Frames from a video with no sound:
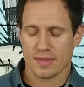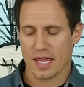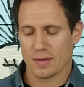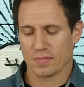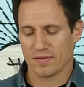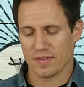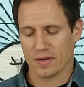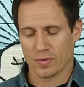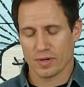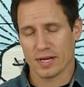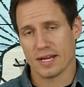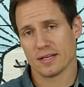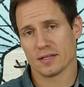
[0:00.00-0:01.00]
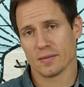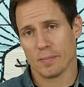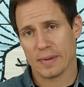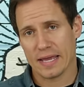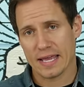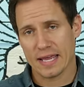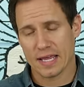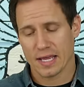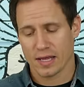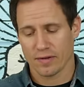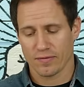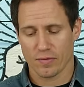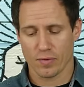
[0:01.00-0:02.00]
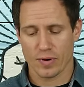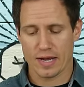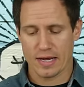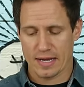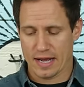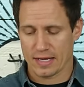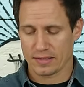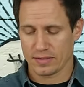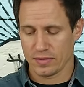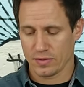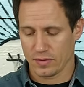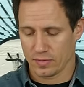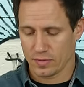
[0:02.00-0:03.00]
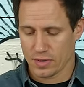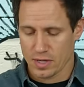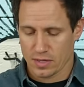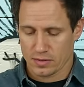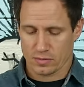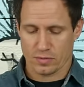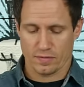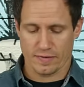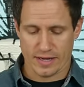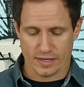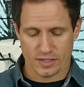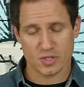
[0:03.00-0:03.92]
the ABV would need to be for it not to sort of like